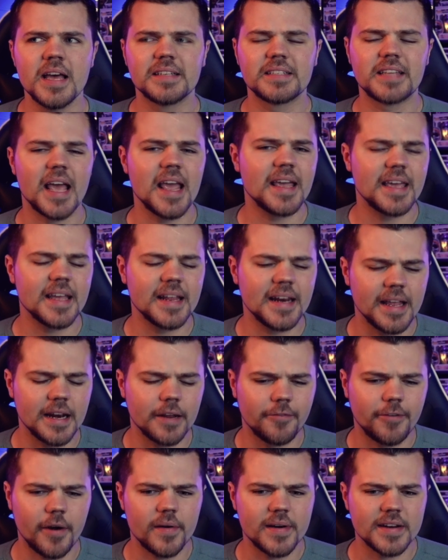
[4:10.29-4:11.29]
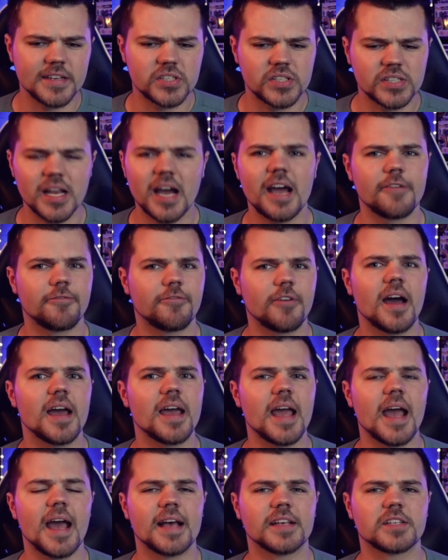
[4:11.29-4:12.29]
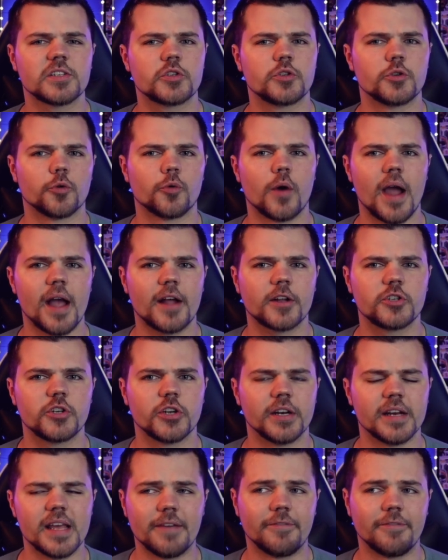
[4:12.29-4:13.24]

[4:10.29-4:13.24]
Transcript: take it in a very sci-fi-esque direction?